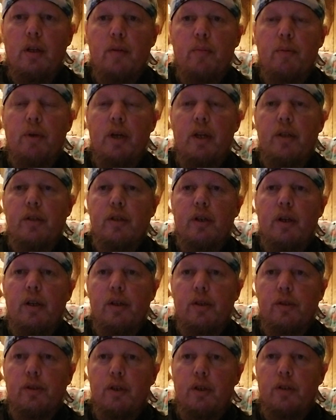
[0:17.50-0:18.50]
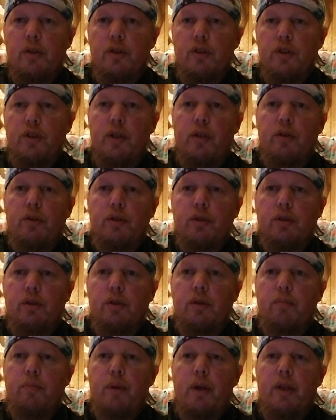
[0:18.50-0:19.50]
But I decided to start this channel just
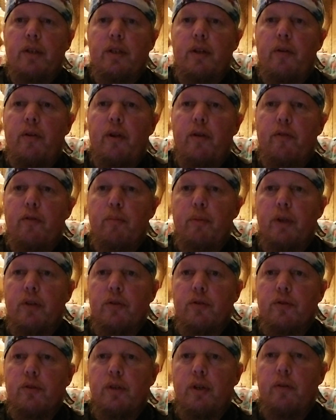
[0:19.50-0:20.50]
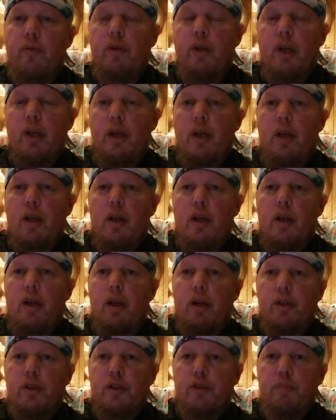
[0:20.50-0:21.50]
to pass on information and stuff.
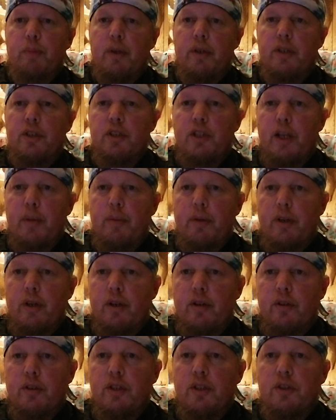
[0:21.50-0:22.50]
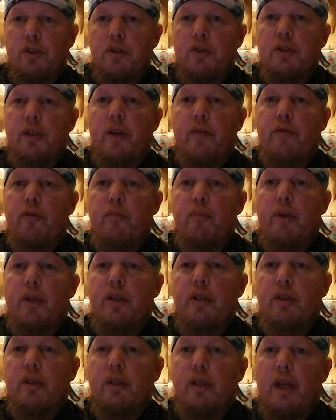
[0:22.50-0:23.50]
And just my disclaimer here: this is just
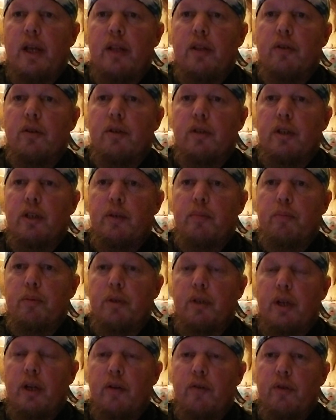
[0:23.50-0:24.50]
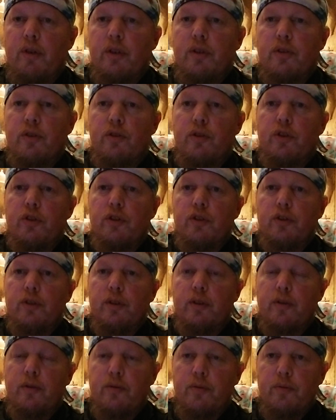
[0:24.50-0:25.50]
information that I look up and I research and
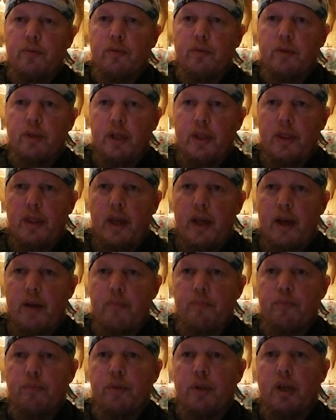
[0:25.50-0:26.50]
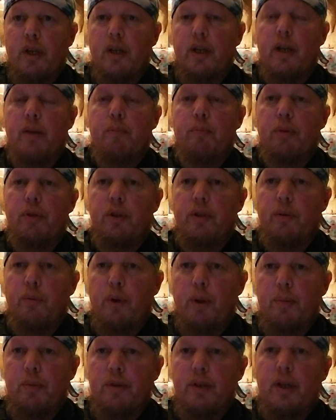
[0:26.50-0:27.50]
stuff like that, and I put the
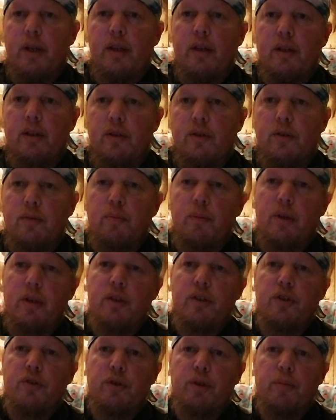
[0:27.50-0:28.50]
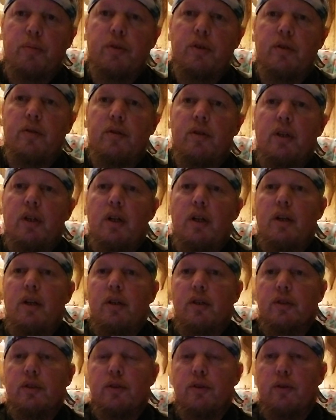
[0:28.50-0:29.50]
website into my description.
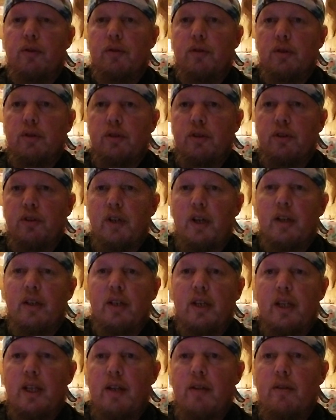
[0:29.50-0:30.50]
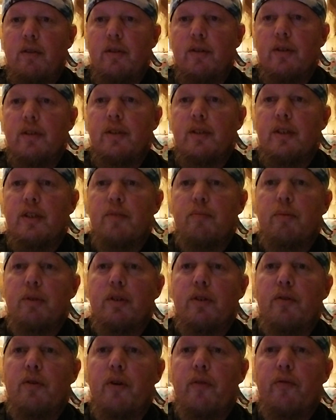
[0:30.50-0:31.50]
So do not take any of this as
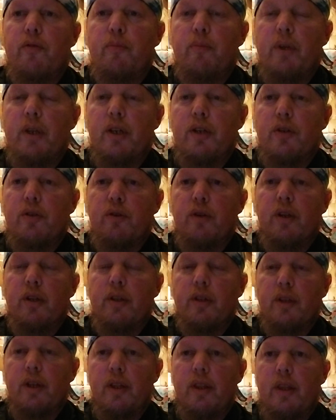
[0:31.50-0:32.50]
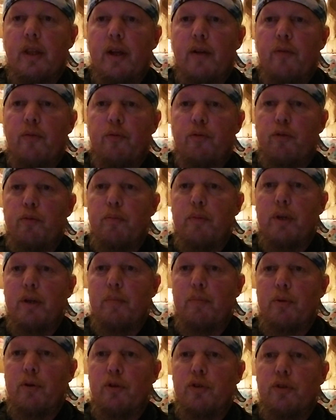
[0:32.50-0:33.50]
medical information or anything like that for me
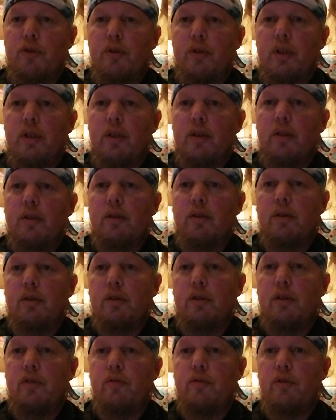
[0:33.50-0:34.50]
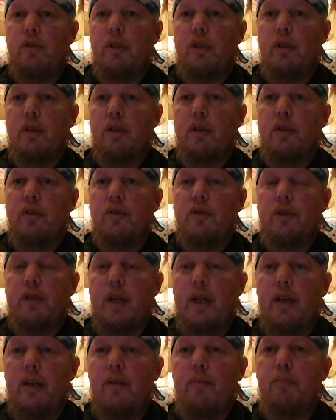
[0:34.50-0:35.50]
personally. If you need to
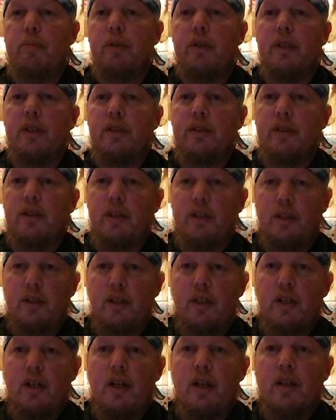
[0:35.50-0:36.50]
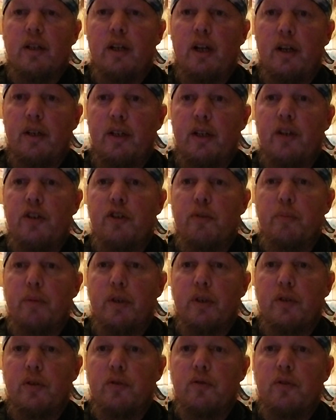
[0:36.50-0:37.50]
understand it, please contact your
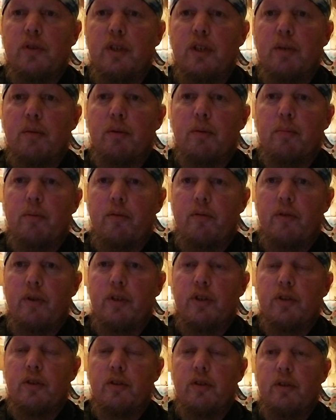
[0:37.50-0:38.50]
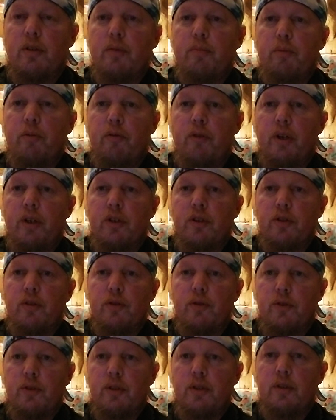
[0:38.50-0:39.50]
medical team, your
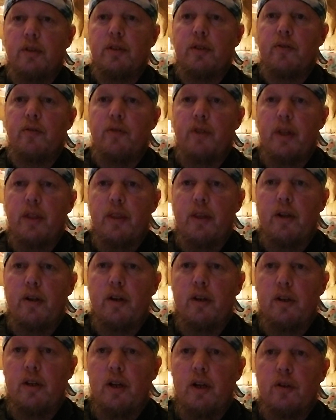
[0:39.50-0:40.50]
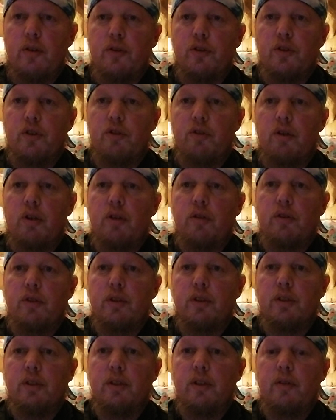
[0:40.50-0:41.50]
professionals and stuff like that, your doctors and neurologists
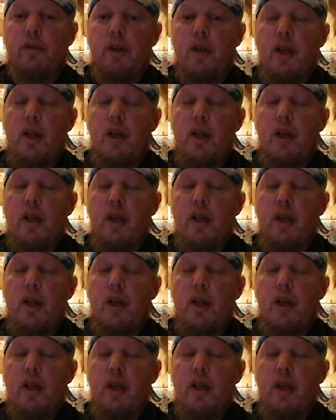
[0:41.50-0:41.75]
and stuff.